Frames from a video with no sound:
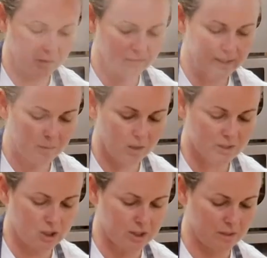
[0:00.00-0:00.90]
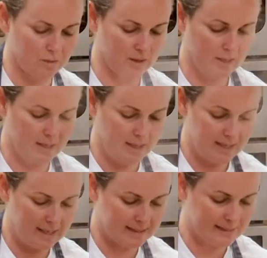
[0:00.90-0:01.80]
what we really want to do
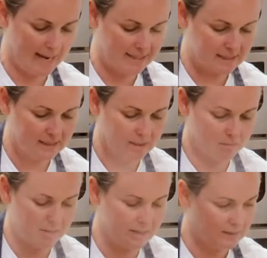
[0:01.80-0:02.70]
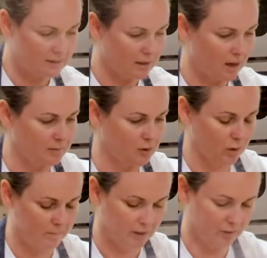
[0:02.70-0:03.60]
is let the mince
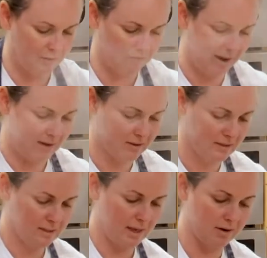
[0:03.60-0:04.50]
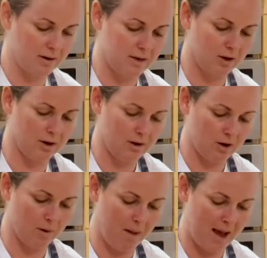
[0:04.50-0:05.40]
absorb the lovely flavours that are in
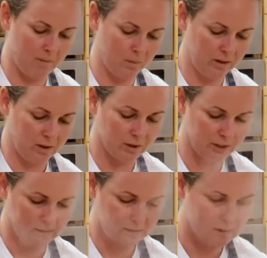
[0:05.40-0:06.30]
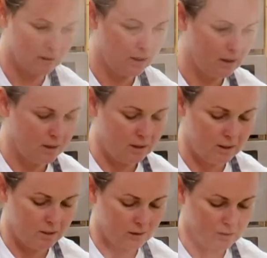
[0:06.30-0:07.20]
your pan with the onions.
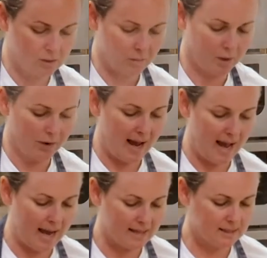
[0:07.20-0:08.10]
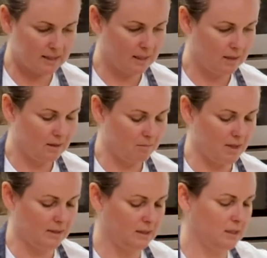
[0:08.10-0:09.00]
So we're going to add the
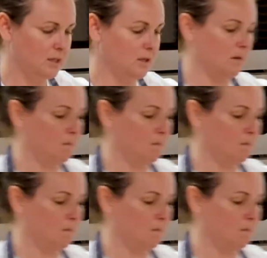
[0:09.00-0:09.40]
mince to